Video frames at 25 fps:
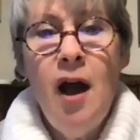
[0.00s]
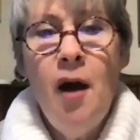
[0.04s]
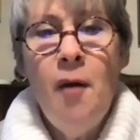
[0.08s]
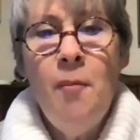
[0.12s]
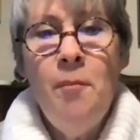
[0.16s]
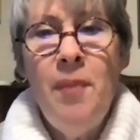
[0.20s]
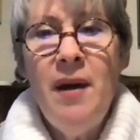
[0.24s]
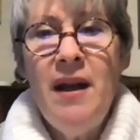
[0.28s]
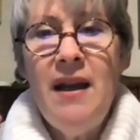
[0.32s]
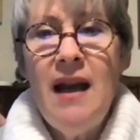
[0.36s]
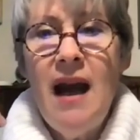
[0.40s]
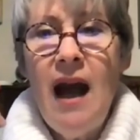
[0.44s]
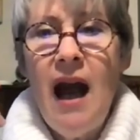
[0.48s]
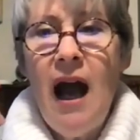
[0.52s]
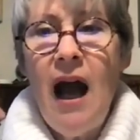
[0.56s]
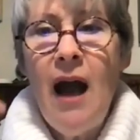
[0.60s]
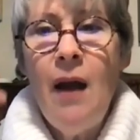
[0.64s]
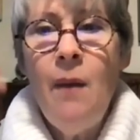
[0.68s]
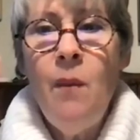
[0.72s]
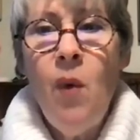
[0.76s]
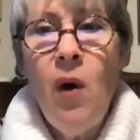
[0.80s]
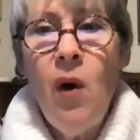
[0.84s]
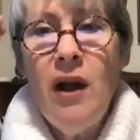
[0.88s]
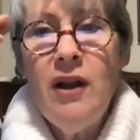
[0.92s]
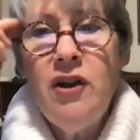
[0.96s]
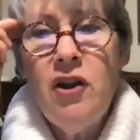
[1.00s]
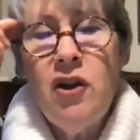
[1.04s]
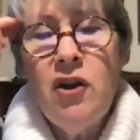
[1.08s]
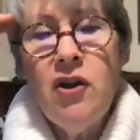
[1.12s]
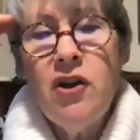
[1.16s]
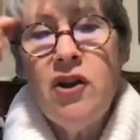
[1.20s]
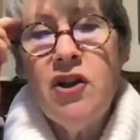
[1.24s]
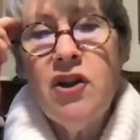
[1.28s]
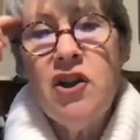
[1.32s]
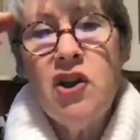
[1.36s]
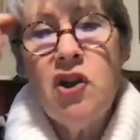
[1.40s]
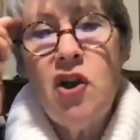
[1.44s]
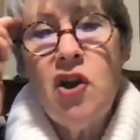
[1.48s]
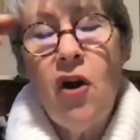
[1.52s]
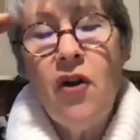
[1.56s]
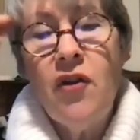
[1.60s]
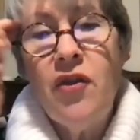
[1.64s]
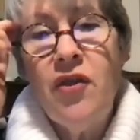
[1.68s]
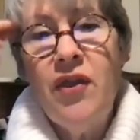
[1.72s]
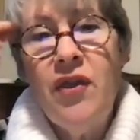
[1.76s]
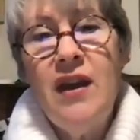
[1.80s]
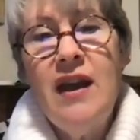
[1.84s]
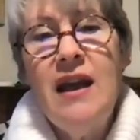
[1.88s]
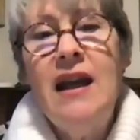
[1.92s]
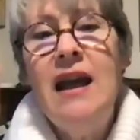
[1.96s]
but I want you to start
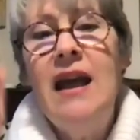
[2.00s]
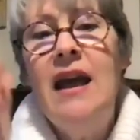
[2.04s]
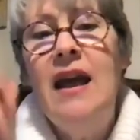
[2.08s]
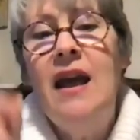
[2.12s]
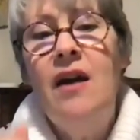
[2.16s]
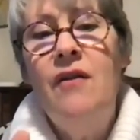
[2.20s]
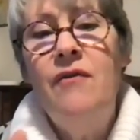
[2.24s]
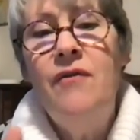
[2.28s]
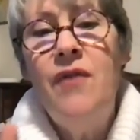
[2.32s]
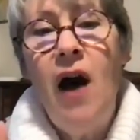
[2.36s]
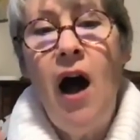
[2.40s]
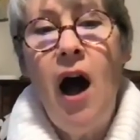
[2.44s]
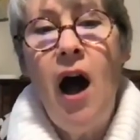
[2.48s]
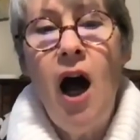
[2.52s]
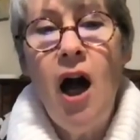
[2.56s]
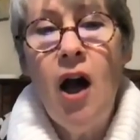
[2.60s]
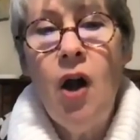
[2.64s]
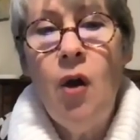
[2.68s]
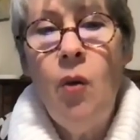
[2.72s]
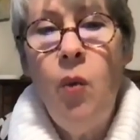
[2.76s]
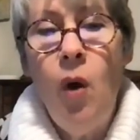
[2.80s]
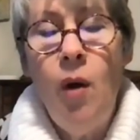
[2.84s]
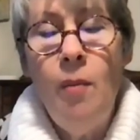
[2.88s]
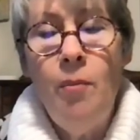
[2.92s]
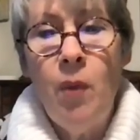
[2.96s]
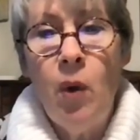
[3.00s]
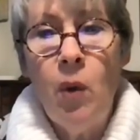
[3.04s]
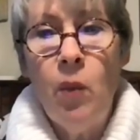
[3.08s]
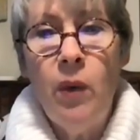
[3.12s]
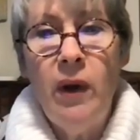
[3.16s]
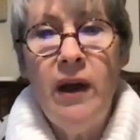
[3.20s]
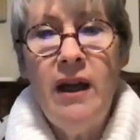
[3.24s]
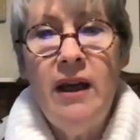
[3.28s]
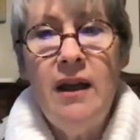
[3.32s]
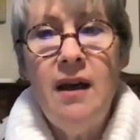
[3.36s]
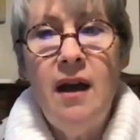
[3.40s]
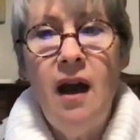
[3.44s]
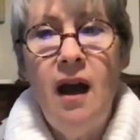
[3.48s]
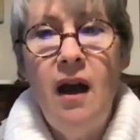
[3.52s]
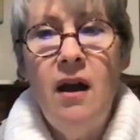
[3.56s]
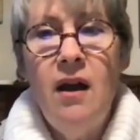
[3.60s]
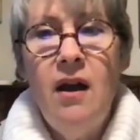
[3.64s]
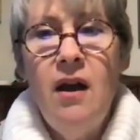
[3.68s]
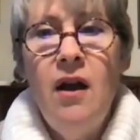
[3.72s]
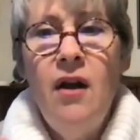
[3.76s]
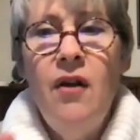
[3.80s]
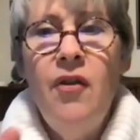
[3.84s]
thinking of Aqua Marina